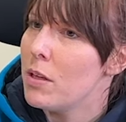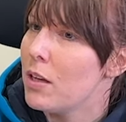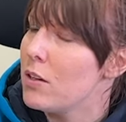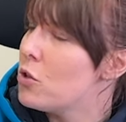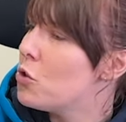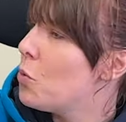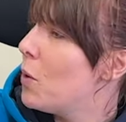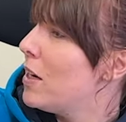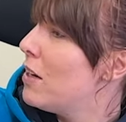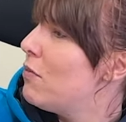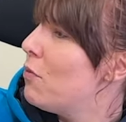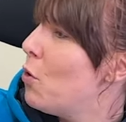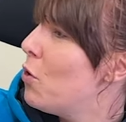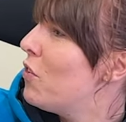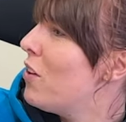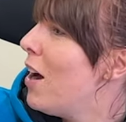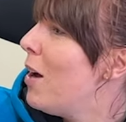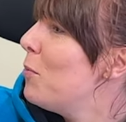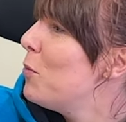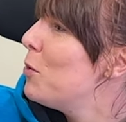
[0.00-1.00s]
like 24
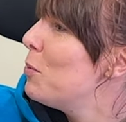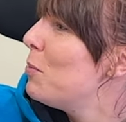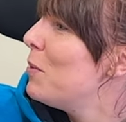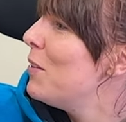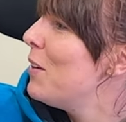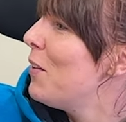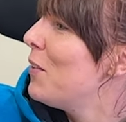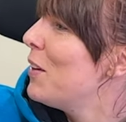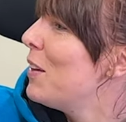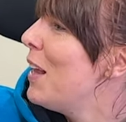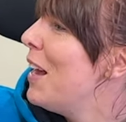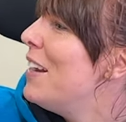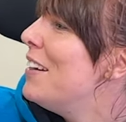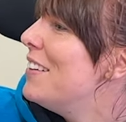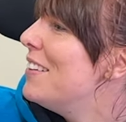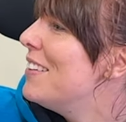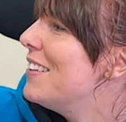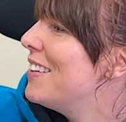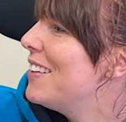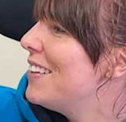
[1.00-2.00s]
times up and down the
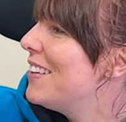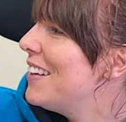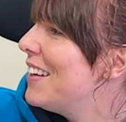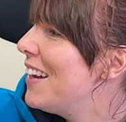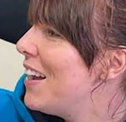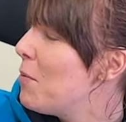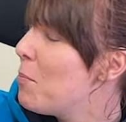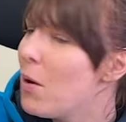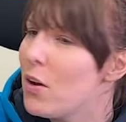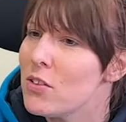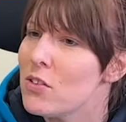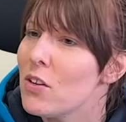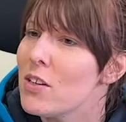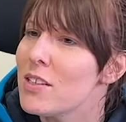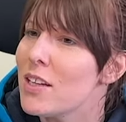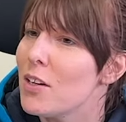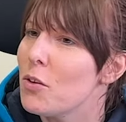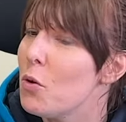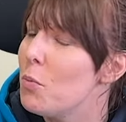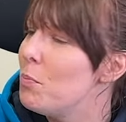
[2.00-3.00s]
lane. Yeah. yeah. But as long as
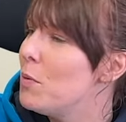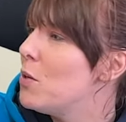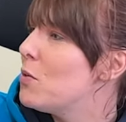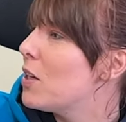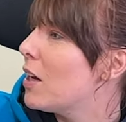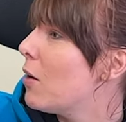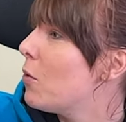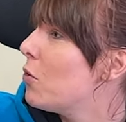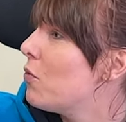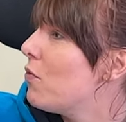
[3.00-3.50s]
I had good music, I was